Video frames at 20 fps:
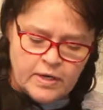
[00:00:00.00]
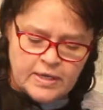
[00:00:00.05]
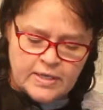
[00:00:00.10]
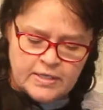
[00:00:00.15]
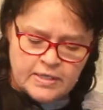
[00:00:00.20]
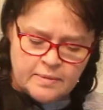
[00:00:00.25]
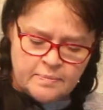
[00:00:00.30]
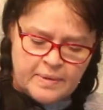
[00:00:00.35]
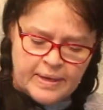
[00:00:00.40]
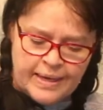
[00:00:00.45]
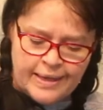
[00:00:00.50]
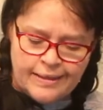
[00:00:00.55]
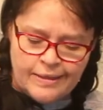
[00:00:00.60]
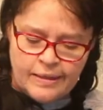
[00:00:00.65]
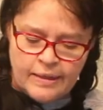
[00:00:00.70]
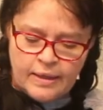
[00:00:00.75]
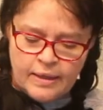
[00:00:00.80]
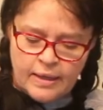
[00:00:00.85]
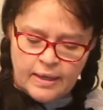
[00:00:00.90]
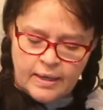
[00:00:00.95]
it to be a
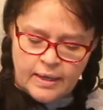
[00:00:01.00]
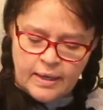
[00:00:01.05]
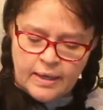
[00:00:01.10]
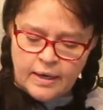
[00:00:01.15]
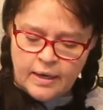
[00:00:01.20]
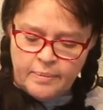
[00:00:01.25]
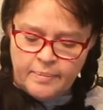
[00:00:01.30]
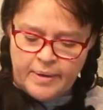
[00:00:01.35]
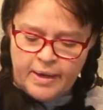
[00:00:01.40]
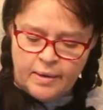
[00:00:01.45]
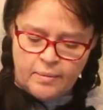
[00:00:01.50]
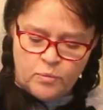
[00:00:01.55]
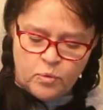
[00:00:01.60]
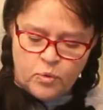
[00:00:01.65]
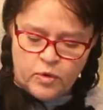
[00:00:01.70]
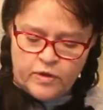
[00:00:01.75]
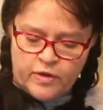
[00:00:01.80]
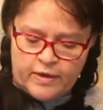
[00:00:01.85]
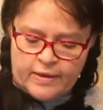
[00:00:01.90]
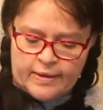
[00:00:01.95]
little bit
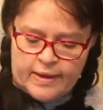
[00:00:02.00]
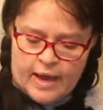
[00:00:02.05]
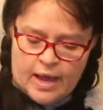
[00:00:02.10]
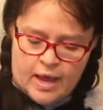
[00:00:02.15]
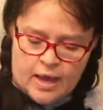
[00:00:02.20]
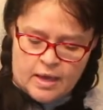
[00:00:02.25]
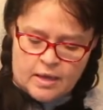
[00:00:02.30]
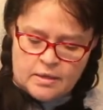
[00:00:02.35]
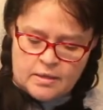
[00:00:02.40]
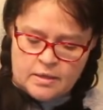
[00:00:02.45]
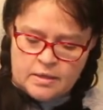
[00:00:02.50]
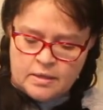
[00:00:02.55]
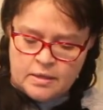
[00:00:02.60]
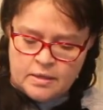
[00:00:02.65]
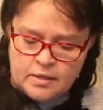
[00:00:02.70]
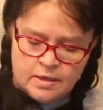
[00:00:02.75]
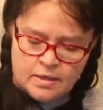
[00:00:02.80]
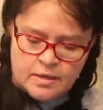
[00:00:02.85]
more than that.